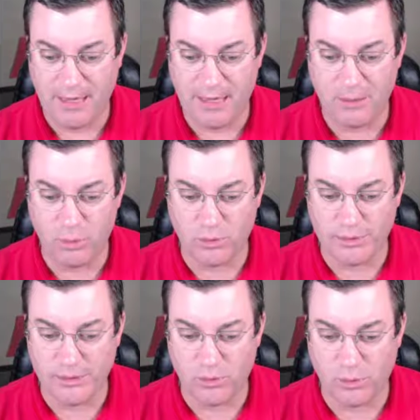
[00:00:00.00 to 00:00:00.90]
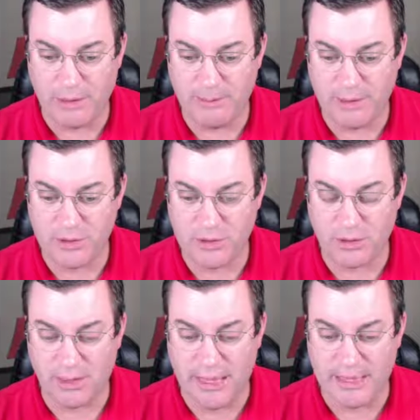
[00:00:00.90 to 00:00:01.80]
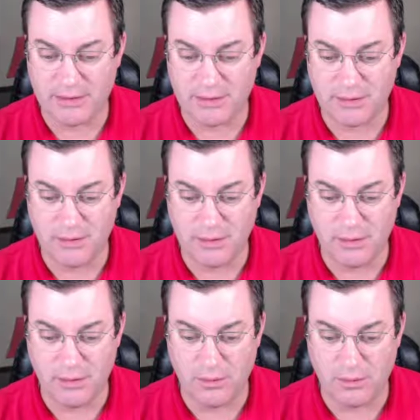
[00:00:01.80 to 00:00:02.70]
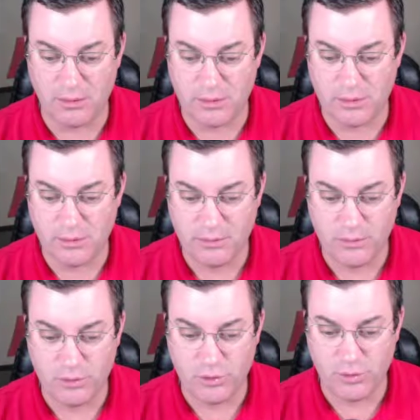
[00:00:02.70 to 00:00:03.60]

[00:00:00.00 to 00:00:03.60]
we'll need to repitch the last note to